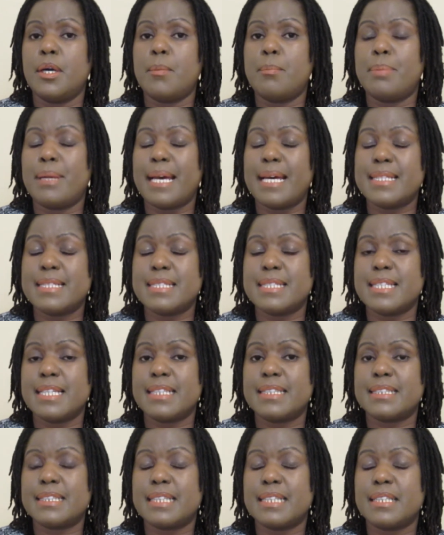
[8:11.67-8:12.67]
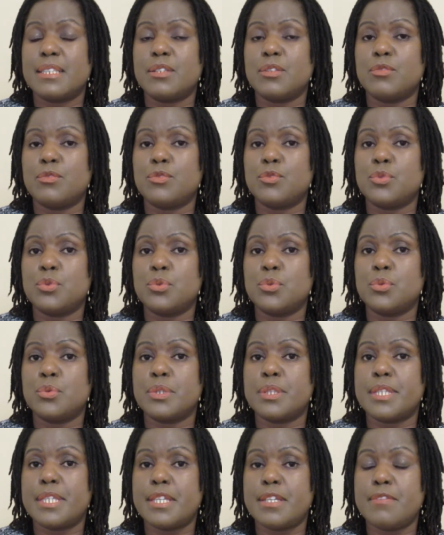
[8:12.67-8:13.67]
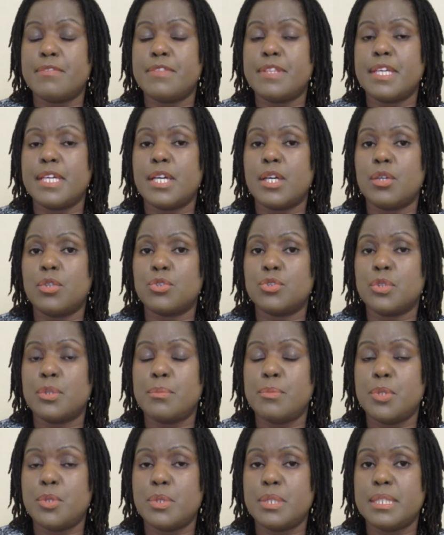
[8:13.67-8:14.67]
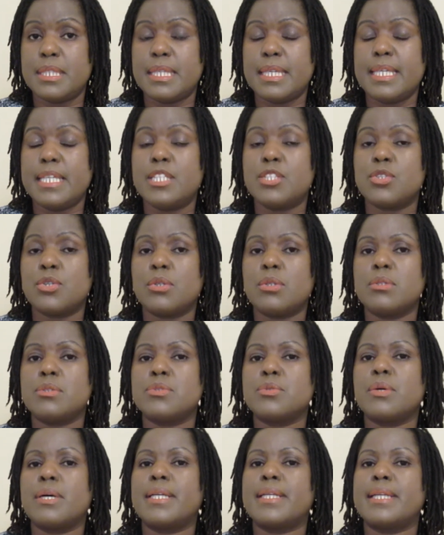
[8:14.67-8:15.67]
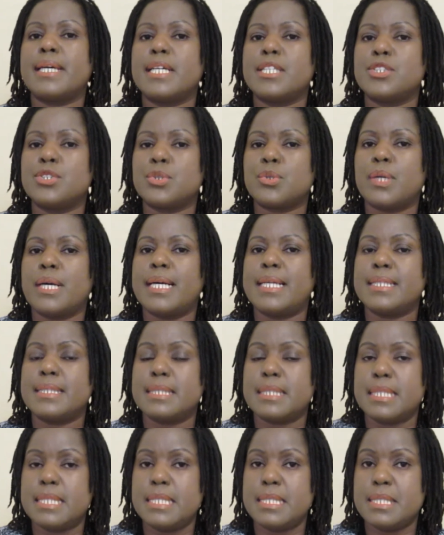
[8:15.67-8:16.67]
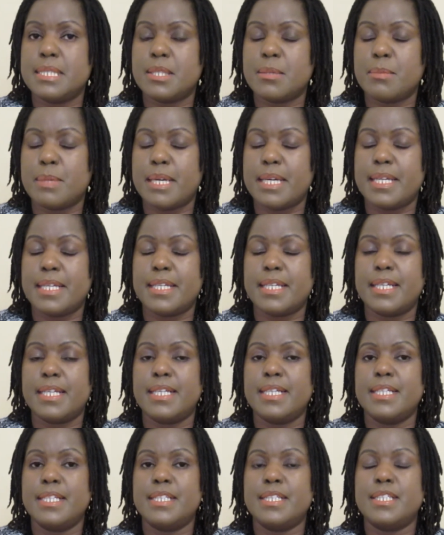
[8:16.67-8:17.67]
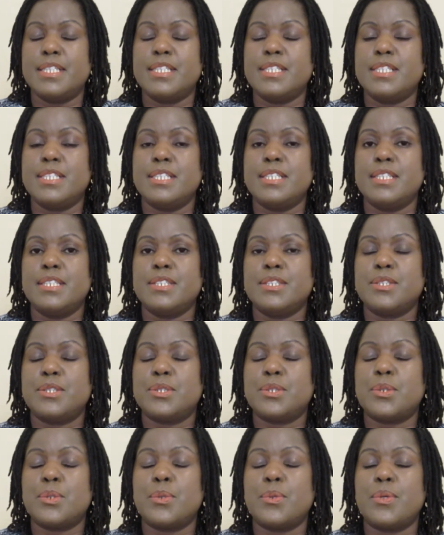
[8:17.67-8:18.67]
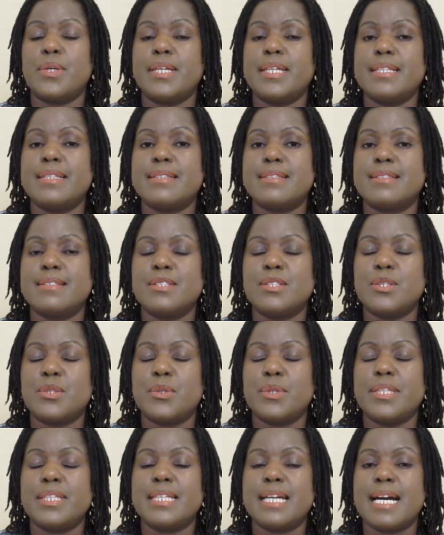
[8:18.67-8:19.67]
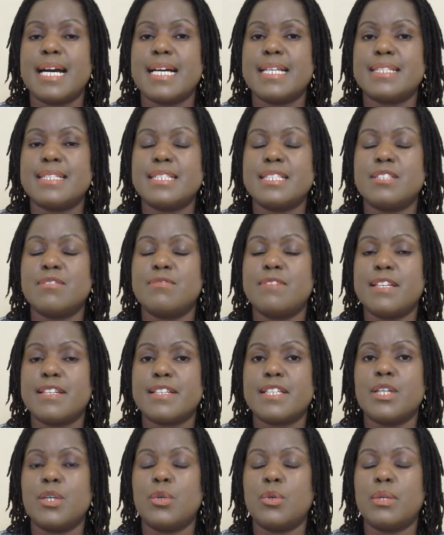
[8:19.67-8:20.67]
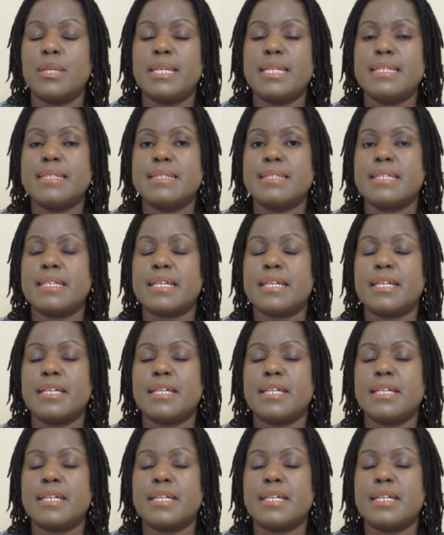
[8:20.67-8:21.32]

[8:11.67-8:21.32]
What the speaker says: plants that kind of to give the autoimmunity. It's also a natural antihistamine, so it's it has this very holistic